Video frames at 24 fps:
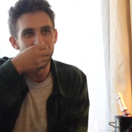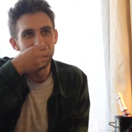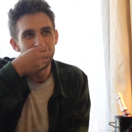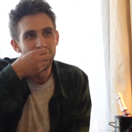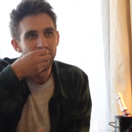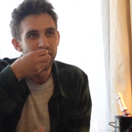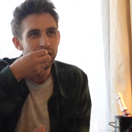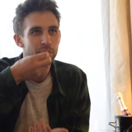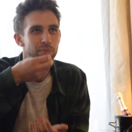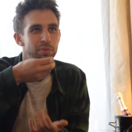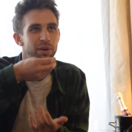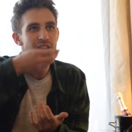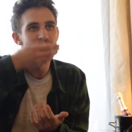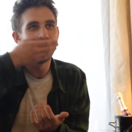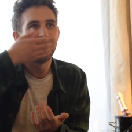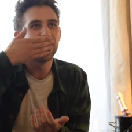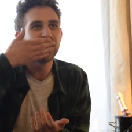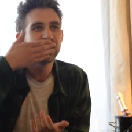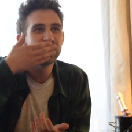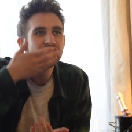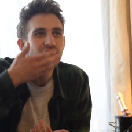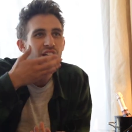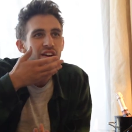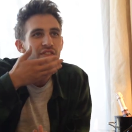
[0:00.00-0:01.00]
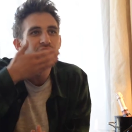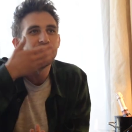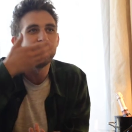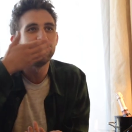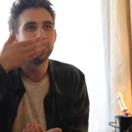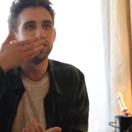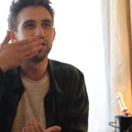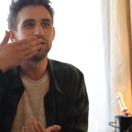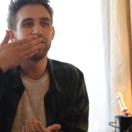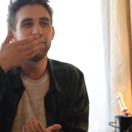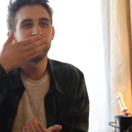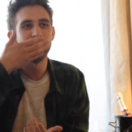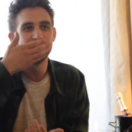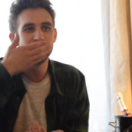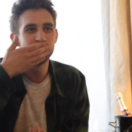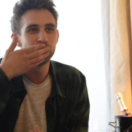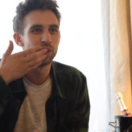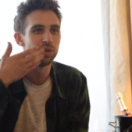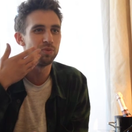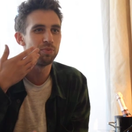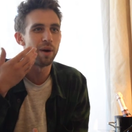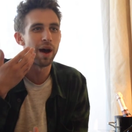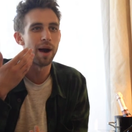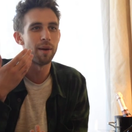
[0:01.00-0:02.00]
and like be like stuffing your face
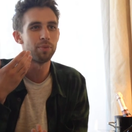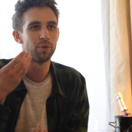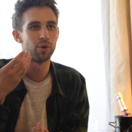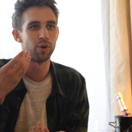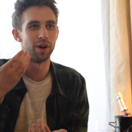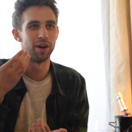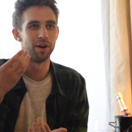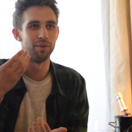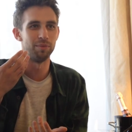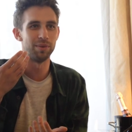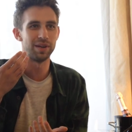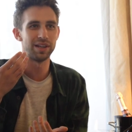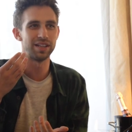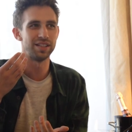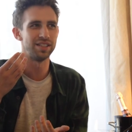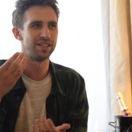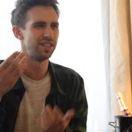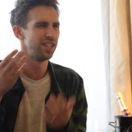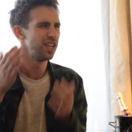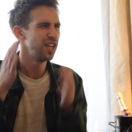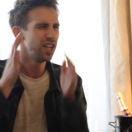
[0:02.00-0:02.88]
with popcorn, because,